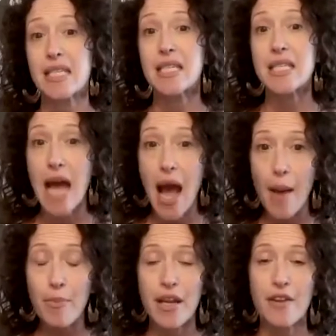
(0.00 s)
step
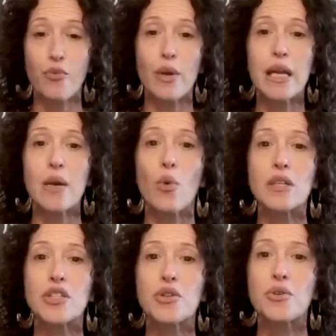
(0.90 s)
if we want
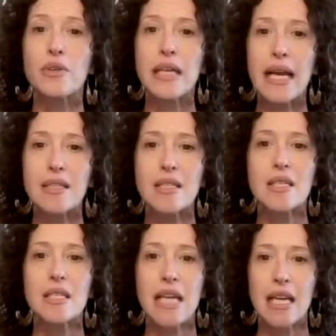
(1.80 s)
to create
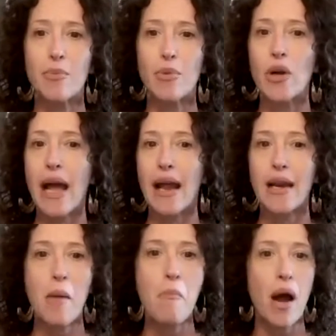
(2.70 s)
sustainable and
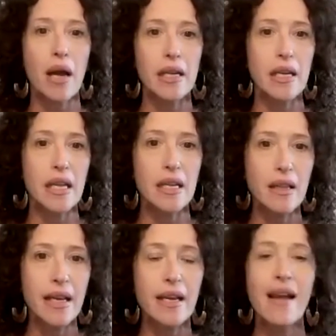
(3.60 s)
embodied
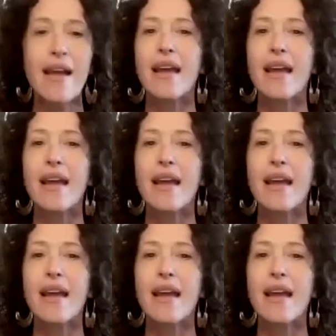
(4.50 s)
healing